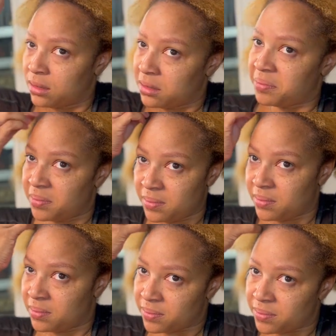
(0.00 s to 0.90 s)
it
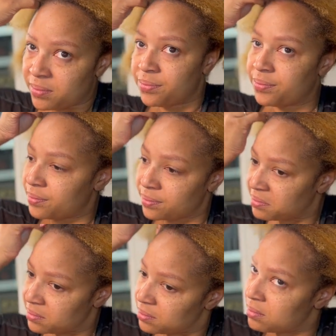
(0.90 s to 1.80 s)
out and get to
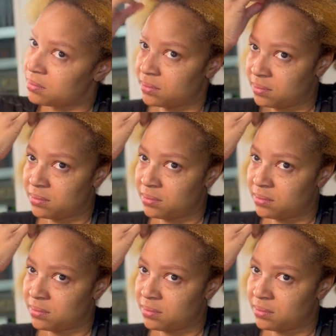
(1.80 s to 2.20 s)
braiding it all